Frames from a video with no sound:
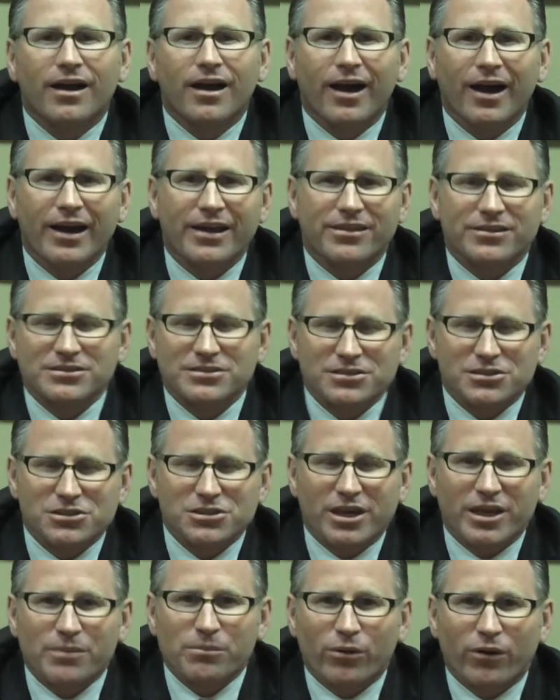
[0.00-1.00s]
Hi, this is
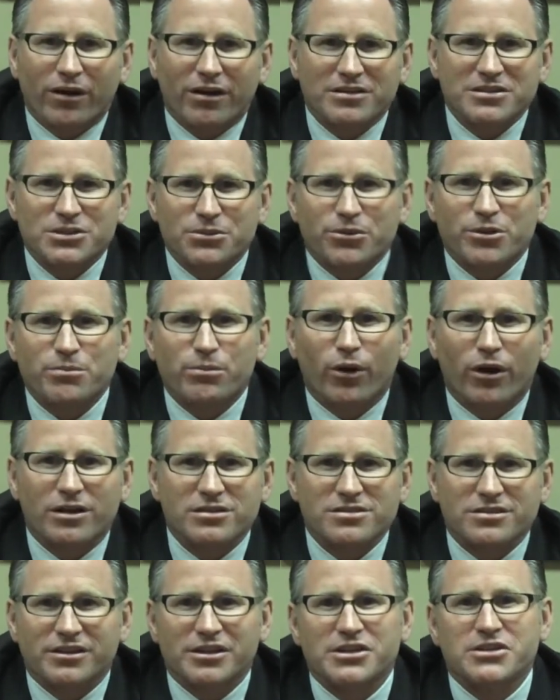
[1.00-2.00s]
Shane Brosnan with
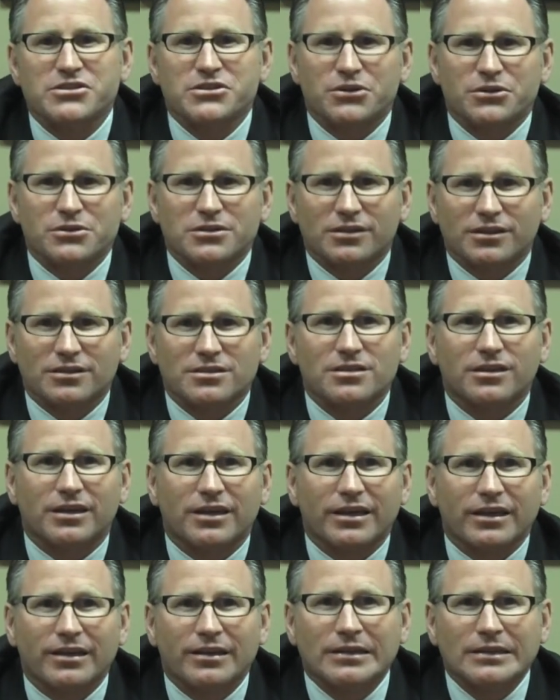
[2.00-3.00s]
Brosnan and Associates
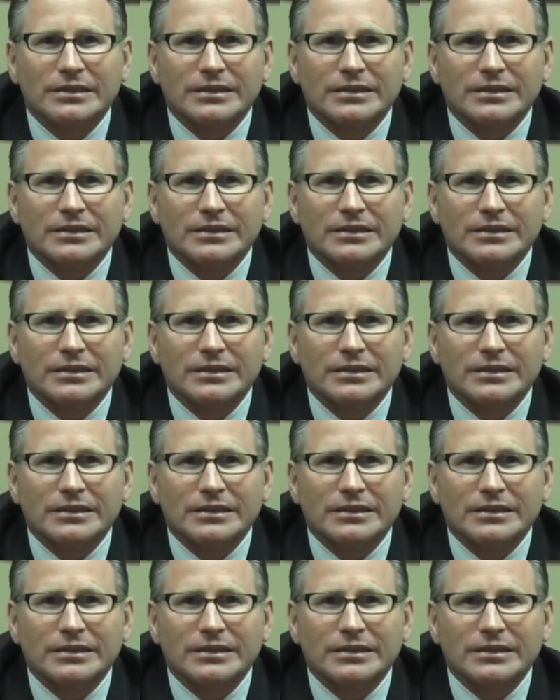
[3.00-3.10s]
again.